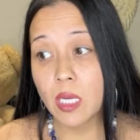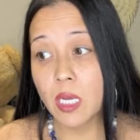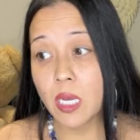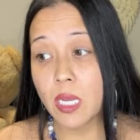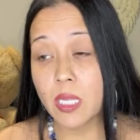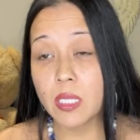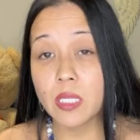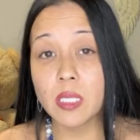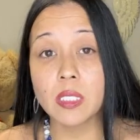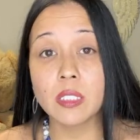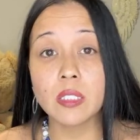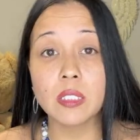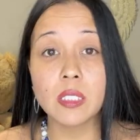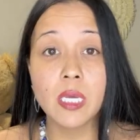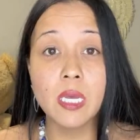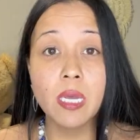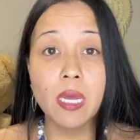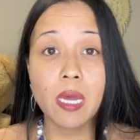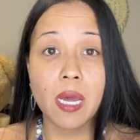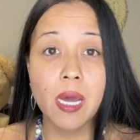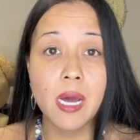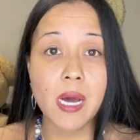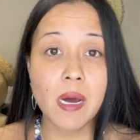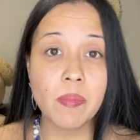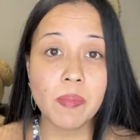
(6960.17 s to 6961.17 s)
and then it
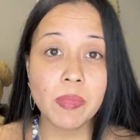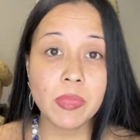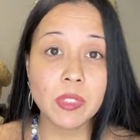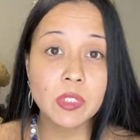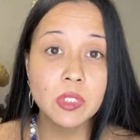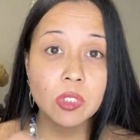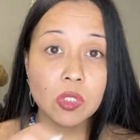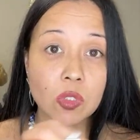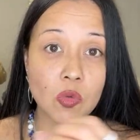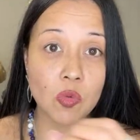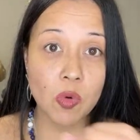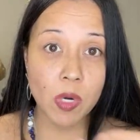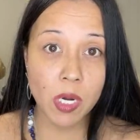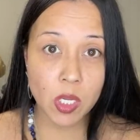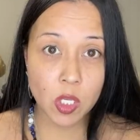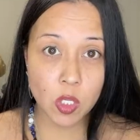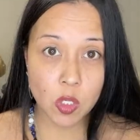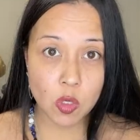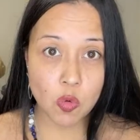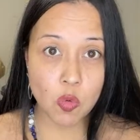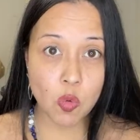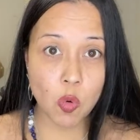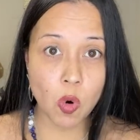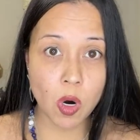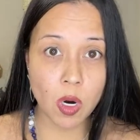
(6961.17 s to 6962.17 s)
happens the way
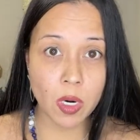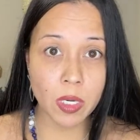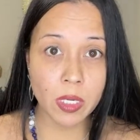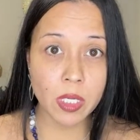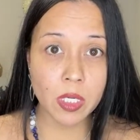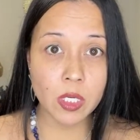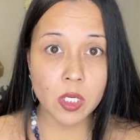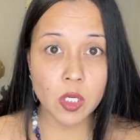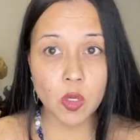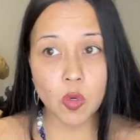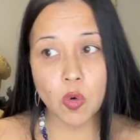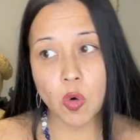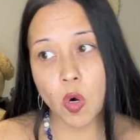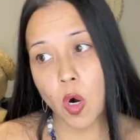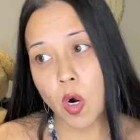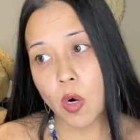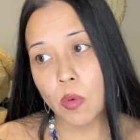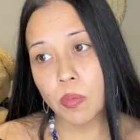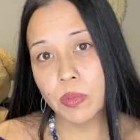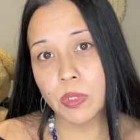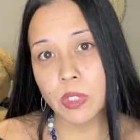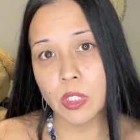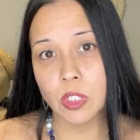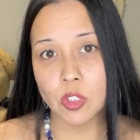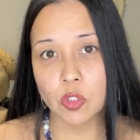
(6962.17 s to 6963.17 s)
you wanted, you
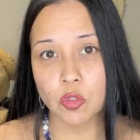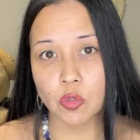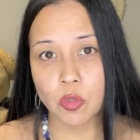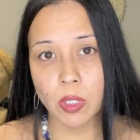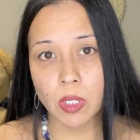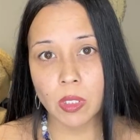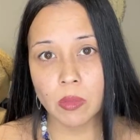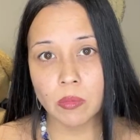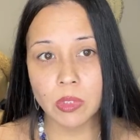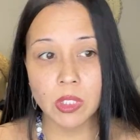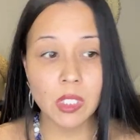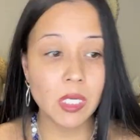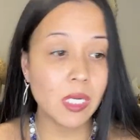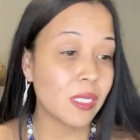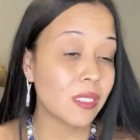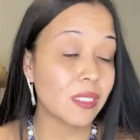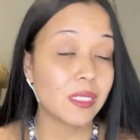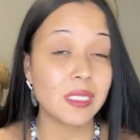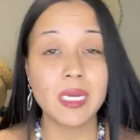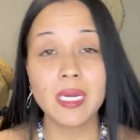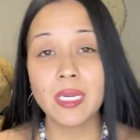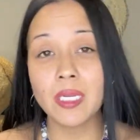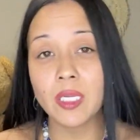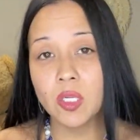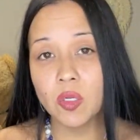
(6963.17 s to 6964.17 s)
hoped and dreamed,
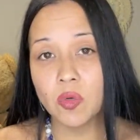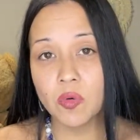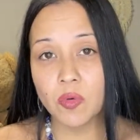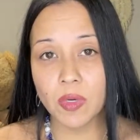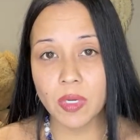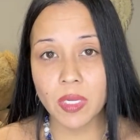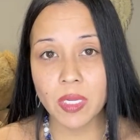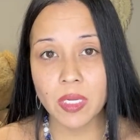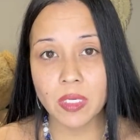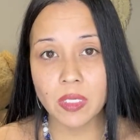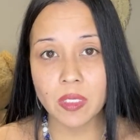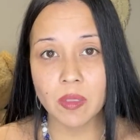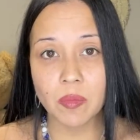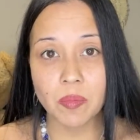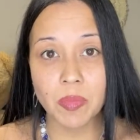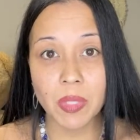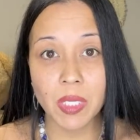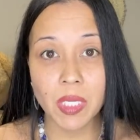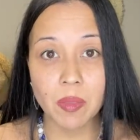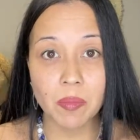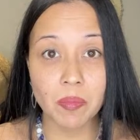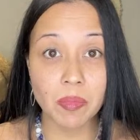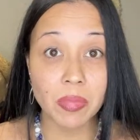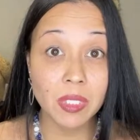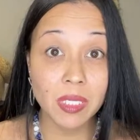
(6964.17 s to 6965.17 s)
then you end up being
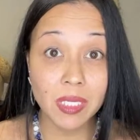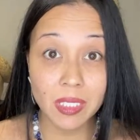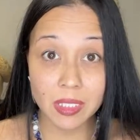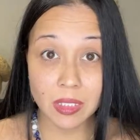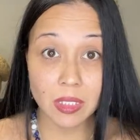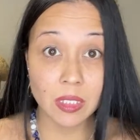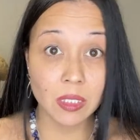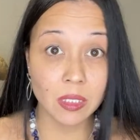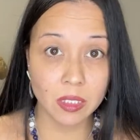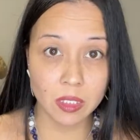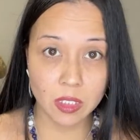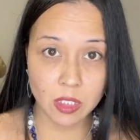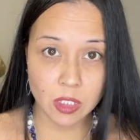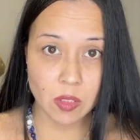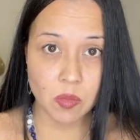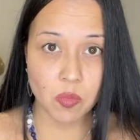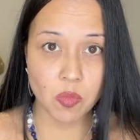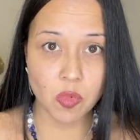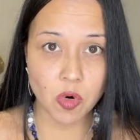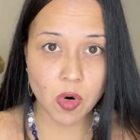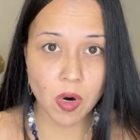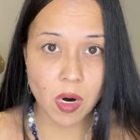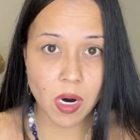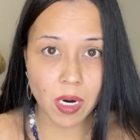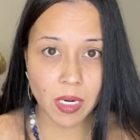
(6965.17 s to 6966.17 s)
pleasantly
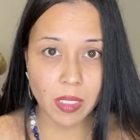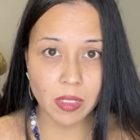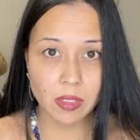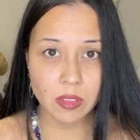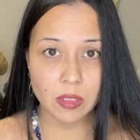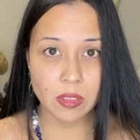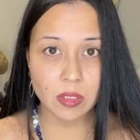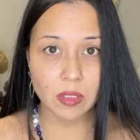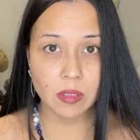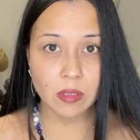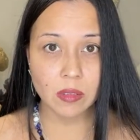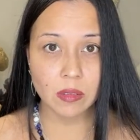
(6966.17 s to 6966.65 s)
surprised.